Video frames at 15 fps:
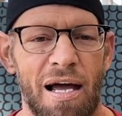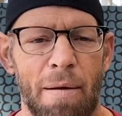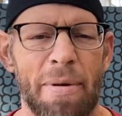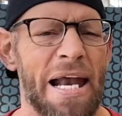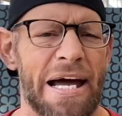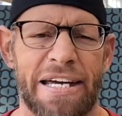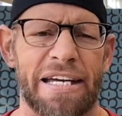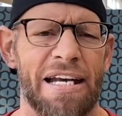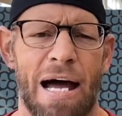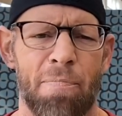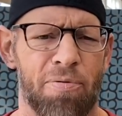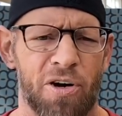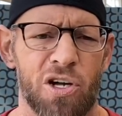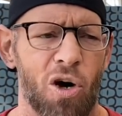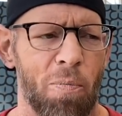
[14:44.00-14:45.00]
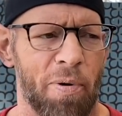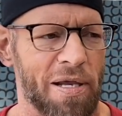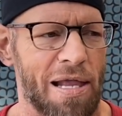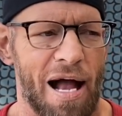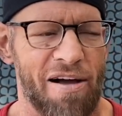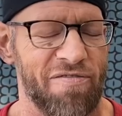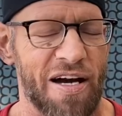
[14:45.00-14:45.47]
I'm pretty open.
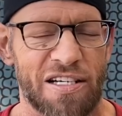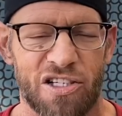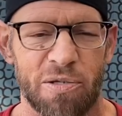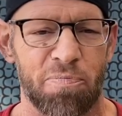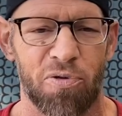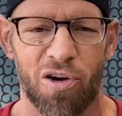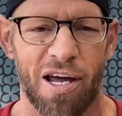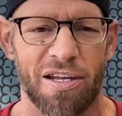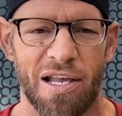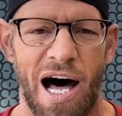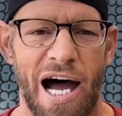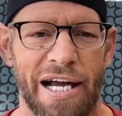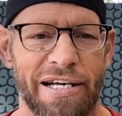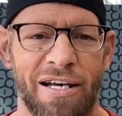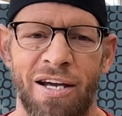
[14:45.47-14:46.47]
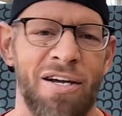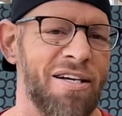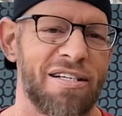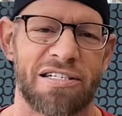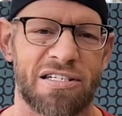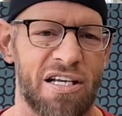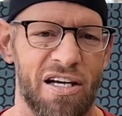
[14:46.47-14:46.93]
I've actually put online
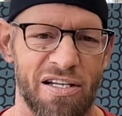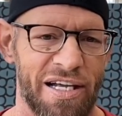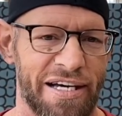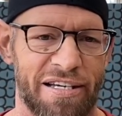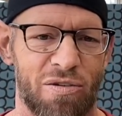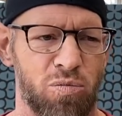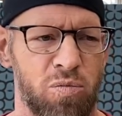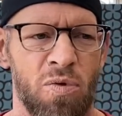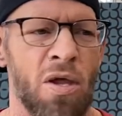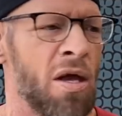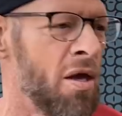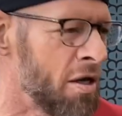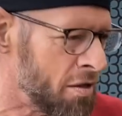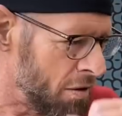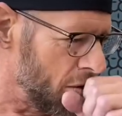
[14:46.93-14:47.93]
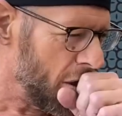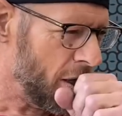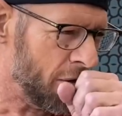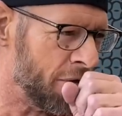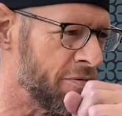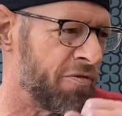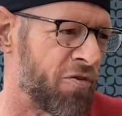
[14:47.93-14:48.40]
stuff, like
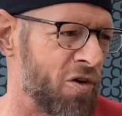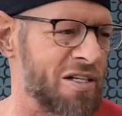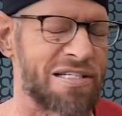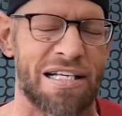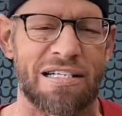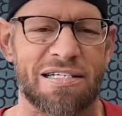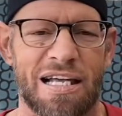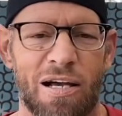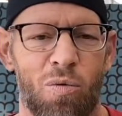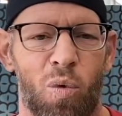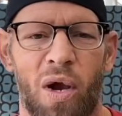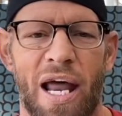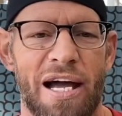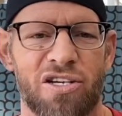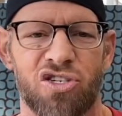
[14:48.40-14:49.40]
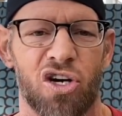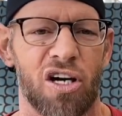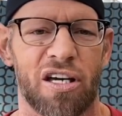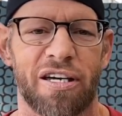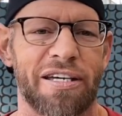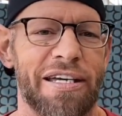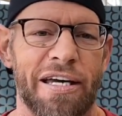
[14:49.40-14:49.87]
for instance, like what I took
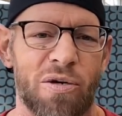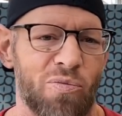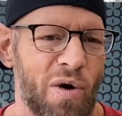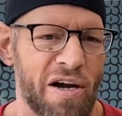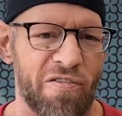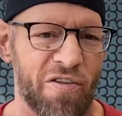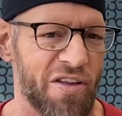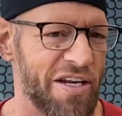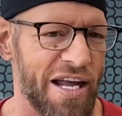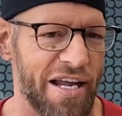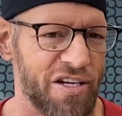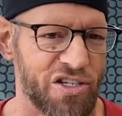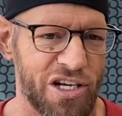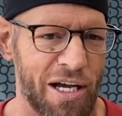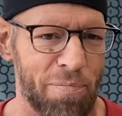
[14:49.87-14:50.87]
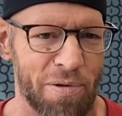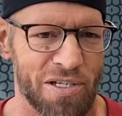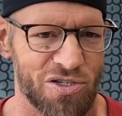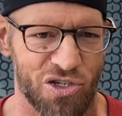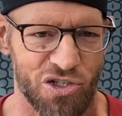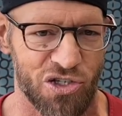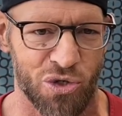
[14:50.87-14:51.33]
getting ready for the Night of Champions
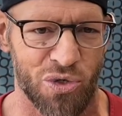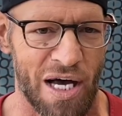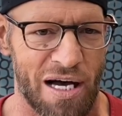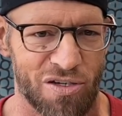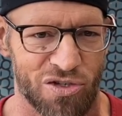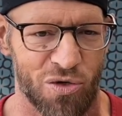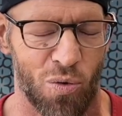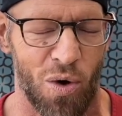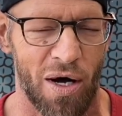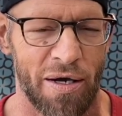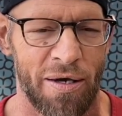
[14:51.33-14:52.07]
in 2001.